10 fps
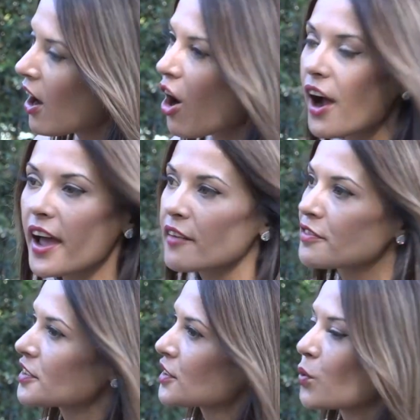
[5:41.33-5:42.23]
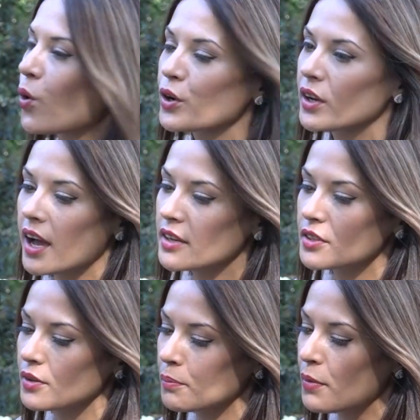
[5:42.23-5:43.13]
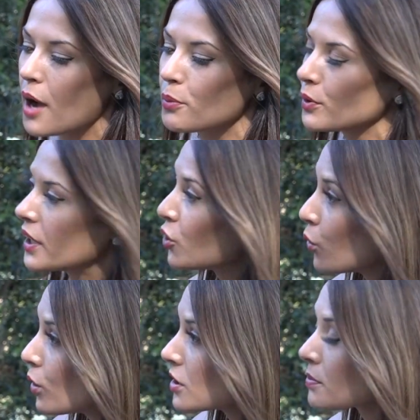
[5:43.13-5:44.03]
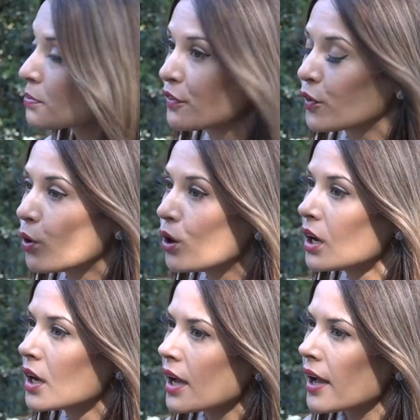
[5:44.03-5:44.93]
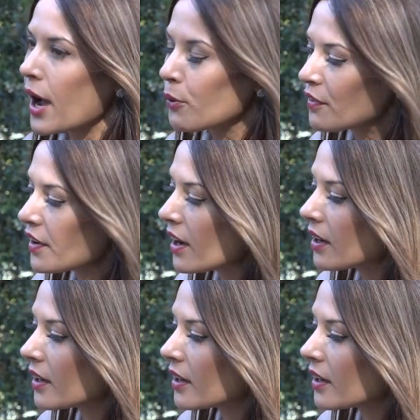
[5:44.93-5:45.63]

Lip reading: I have sworn on under a Bible in court before. However,